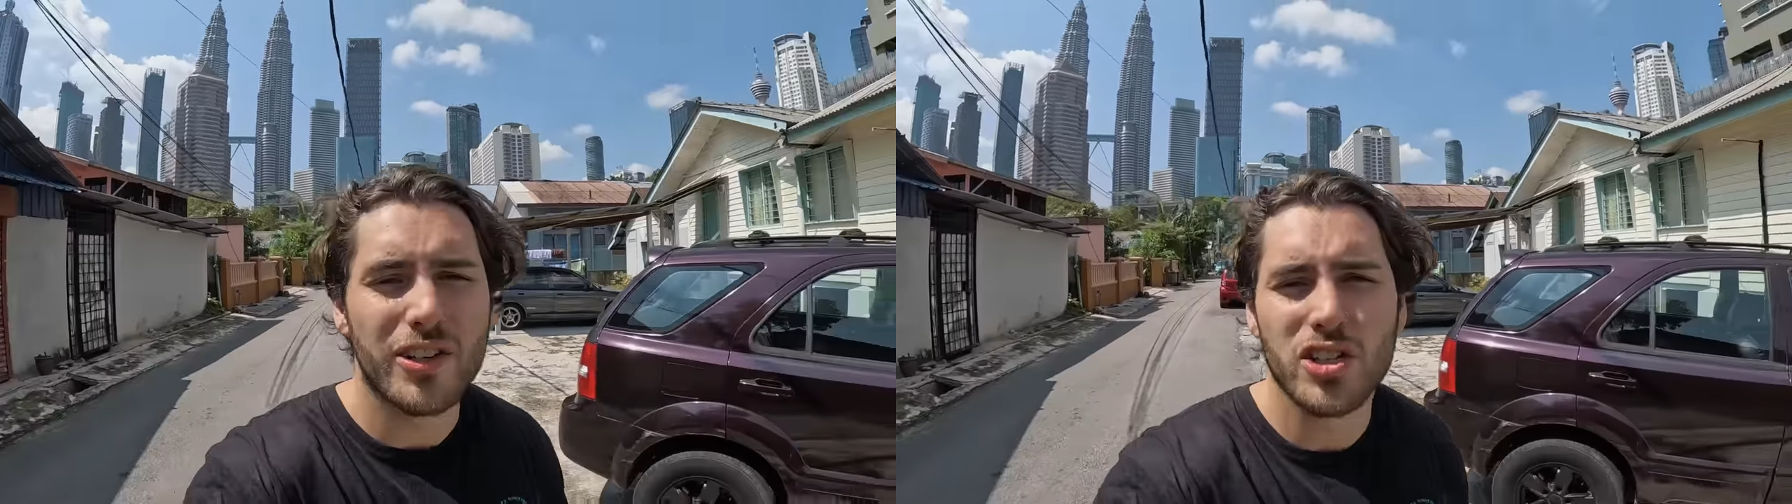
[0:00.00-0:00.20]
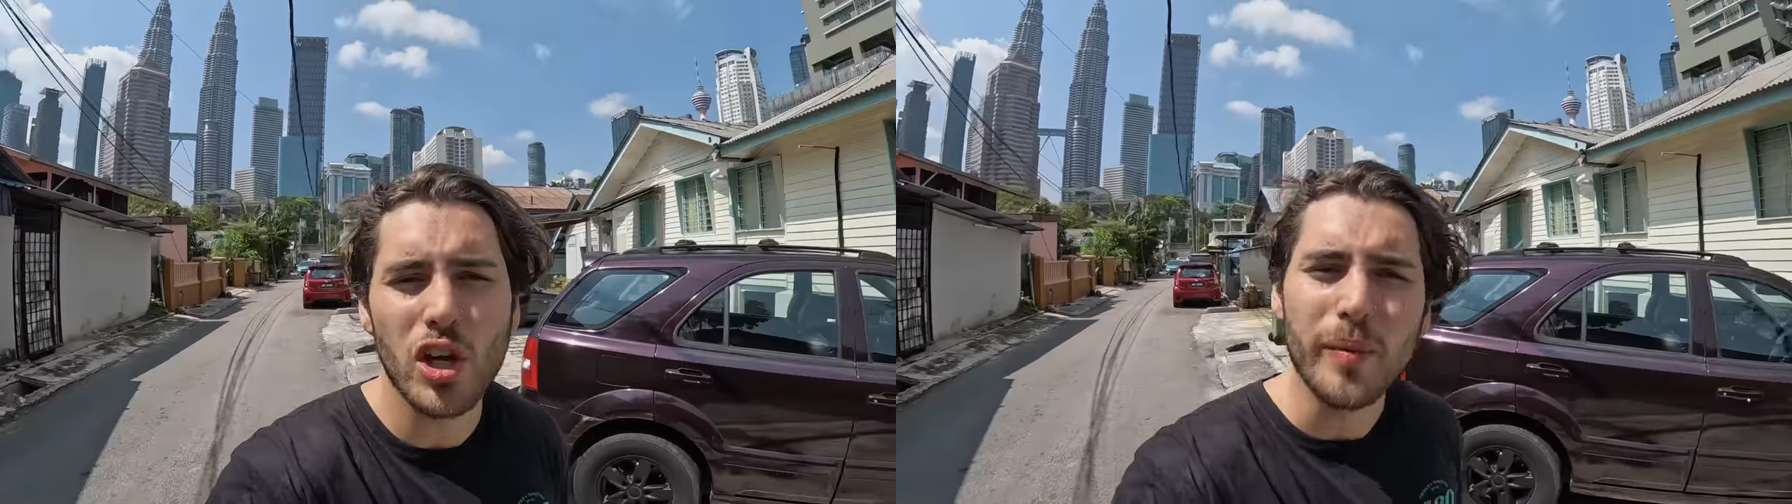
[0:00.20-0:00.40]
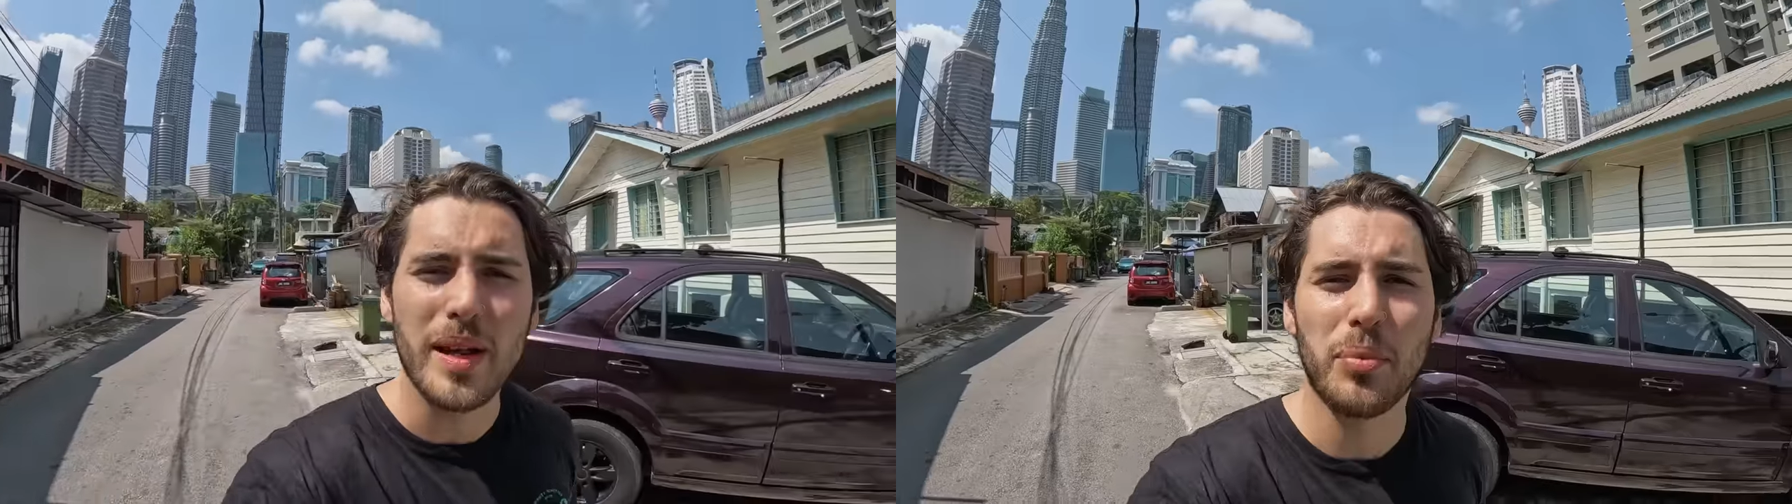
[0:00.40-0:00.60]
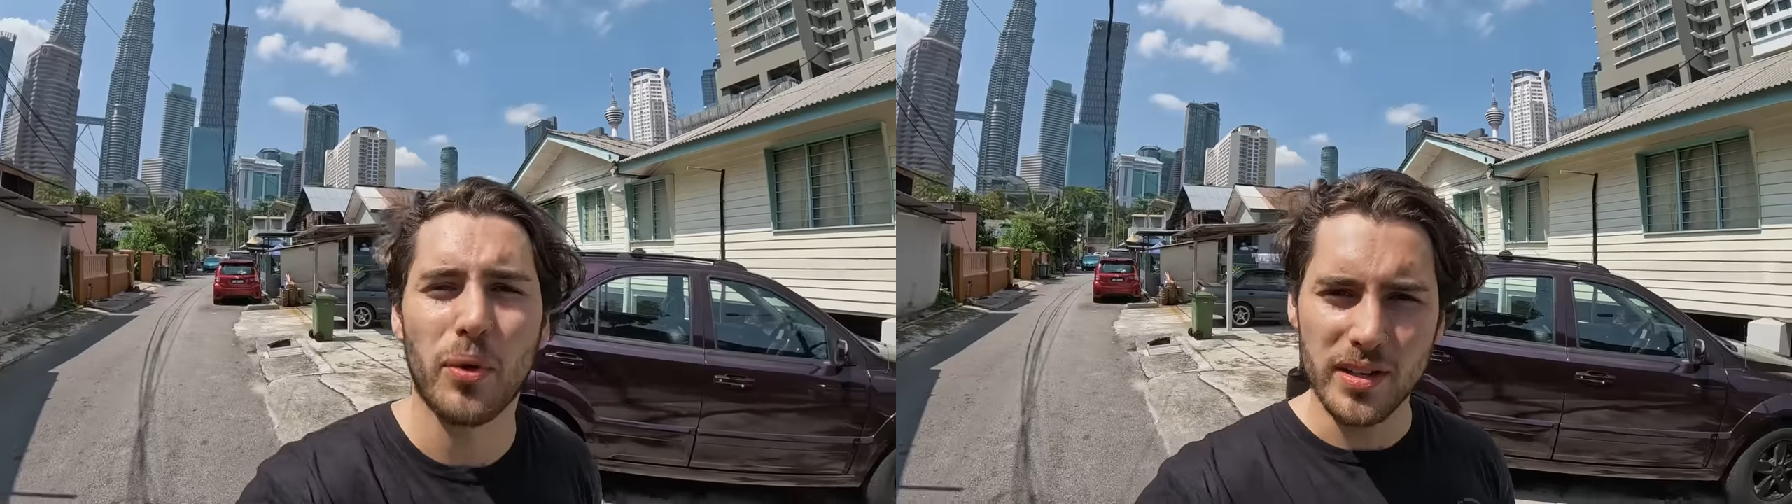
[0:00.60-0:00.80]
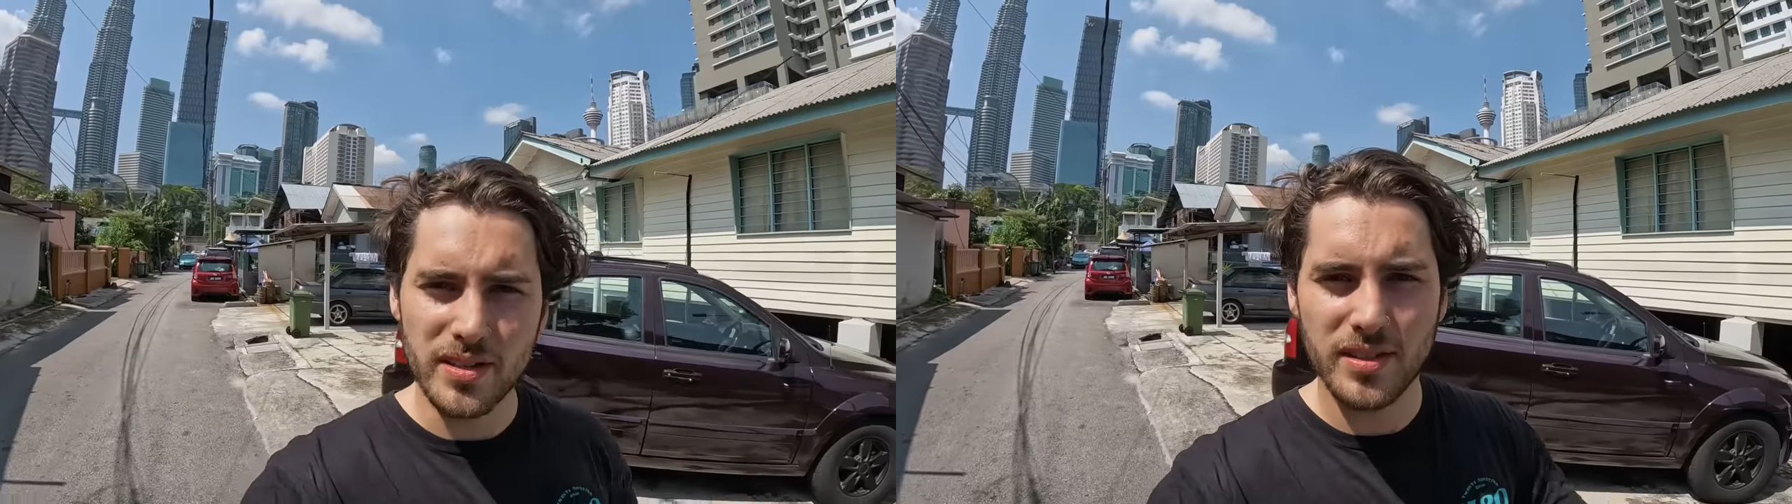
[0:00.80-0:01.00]
There are just so many
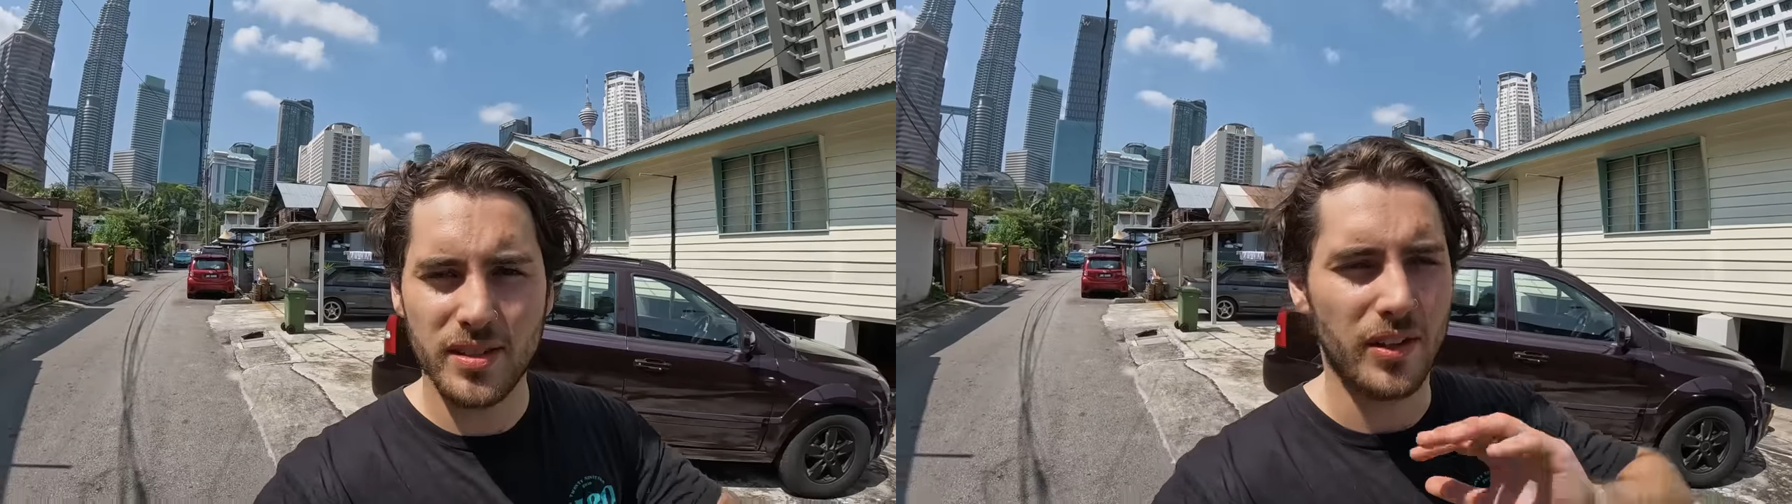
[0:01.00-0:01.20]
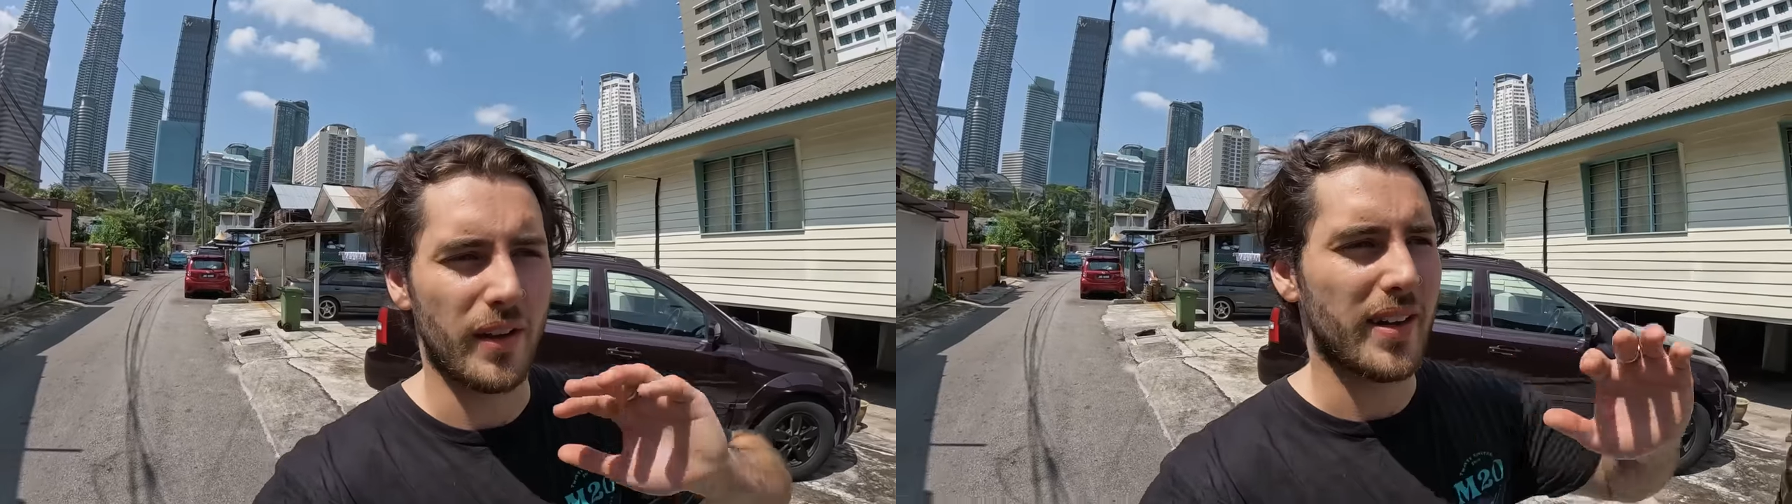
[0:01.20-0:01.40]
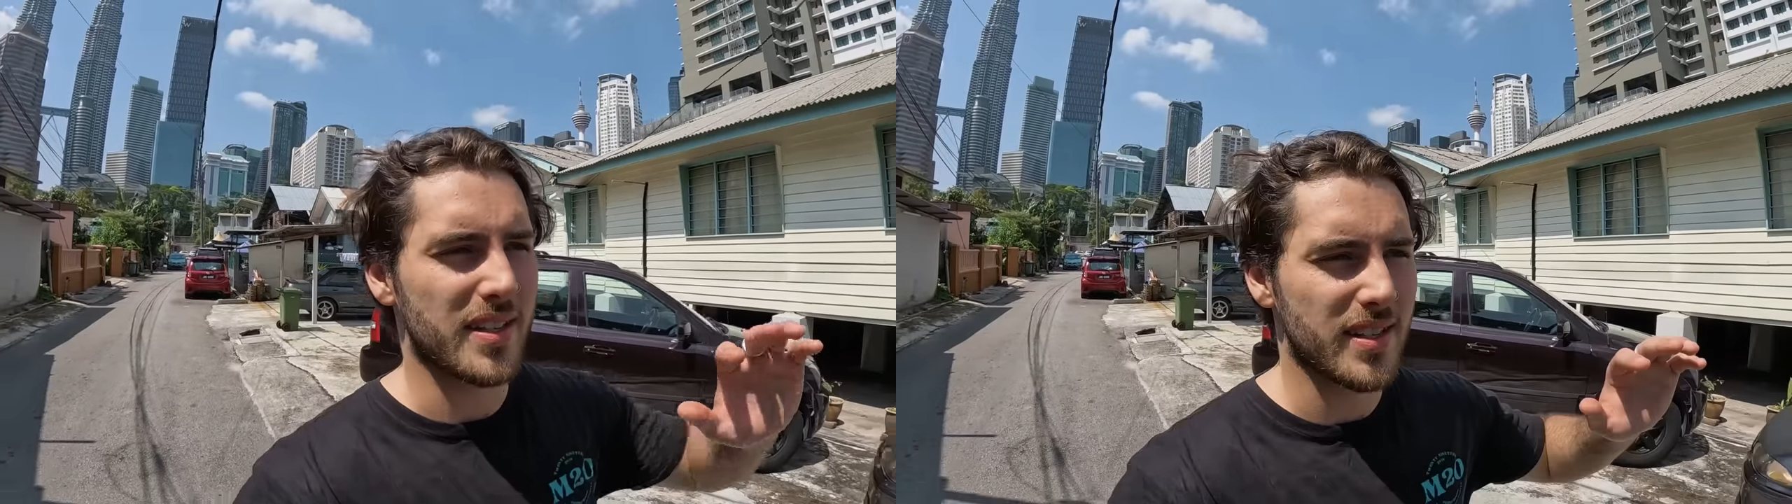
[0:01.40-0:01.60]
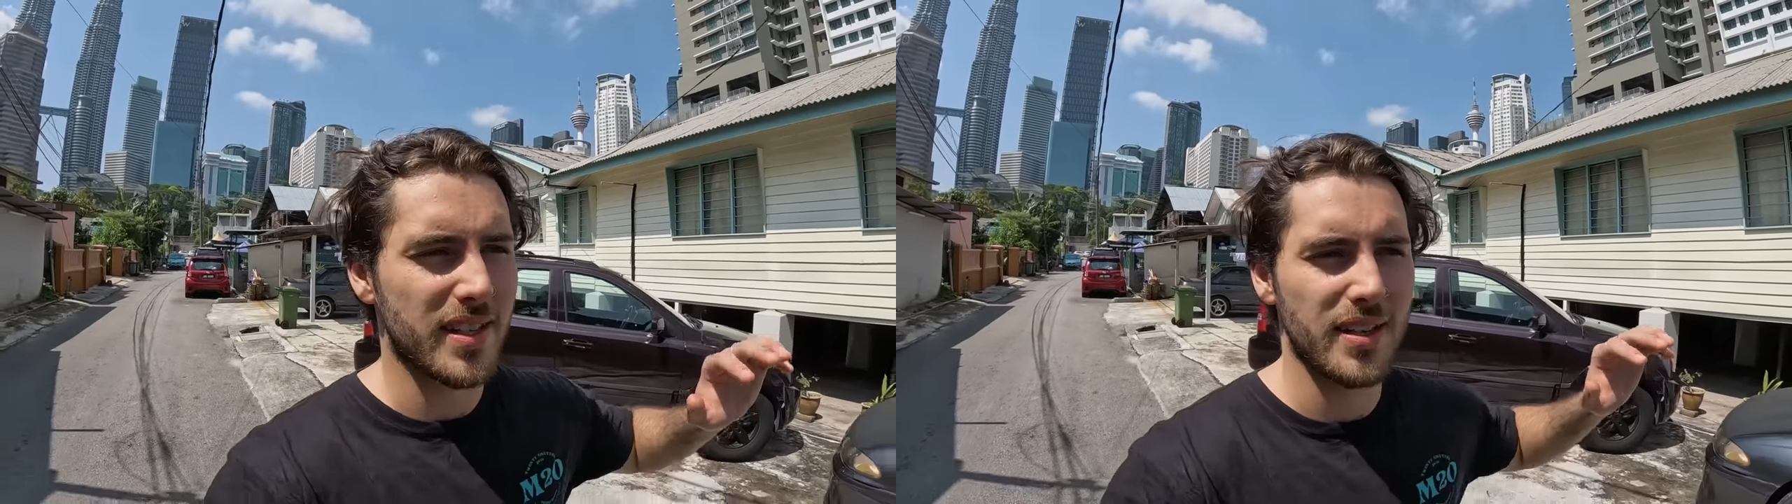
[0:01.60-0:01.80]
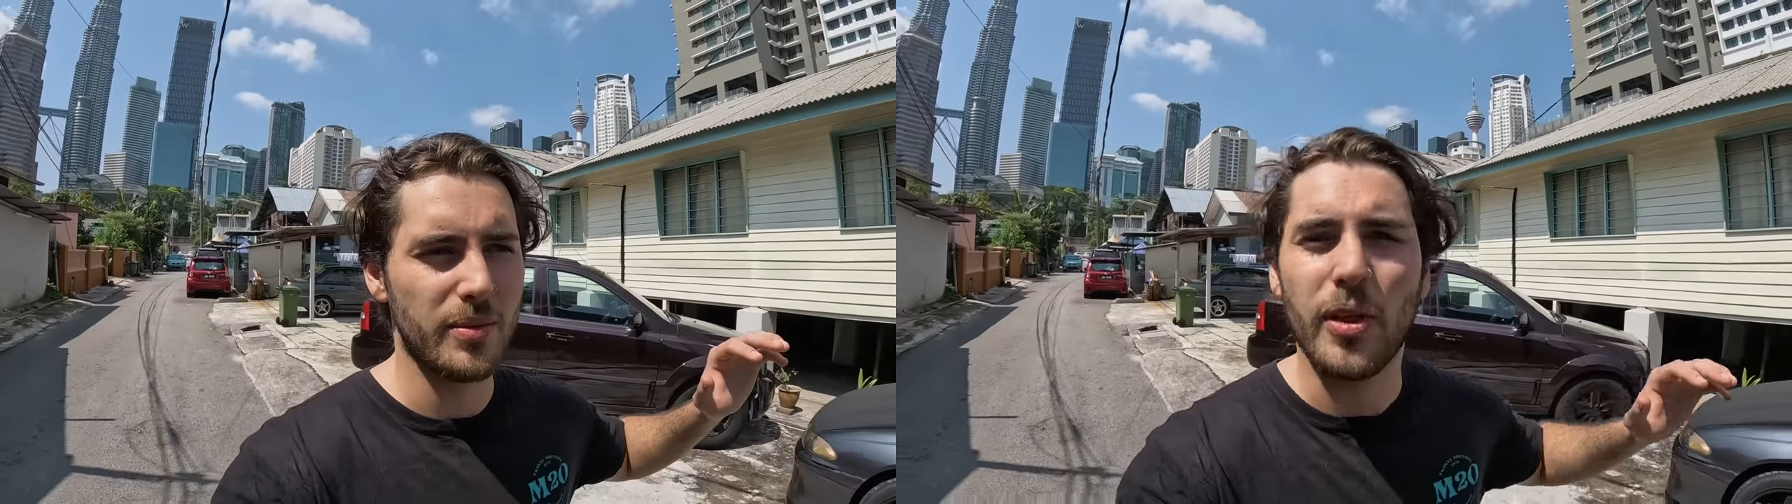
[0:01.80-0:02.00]
points around the city,